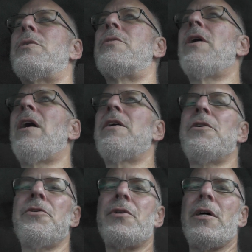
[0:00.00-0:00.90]
it or not,
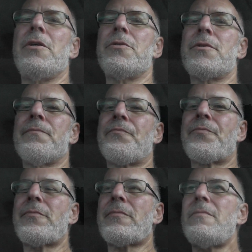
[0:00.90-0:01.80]
who knows?
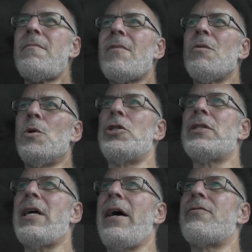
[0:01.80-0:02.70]
We'll
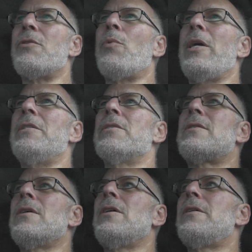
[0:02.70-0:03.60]
just have to wait and
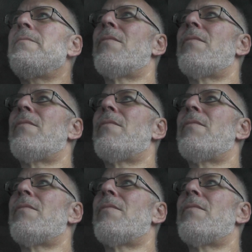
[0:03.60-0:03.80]
see.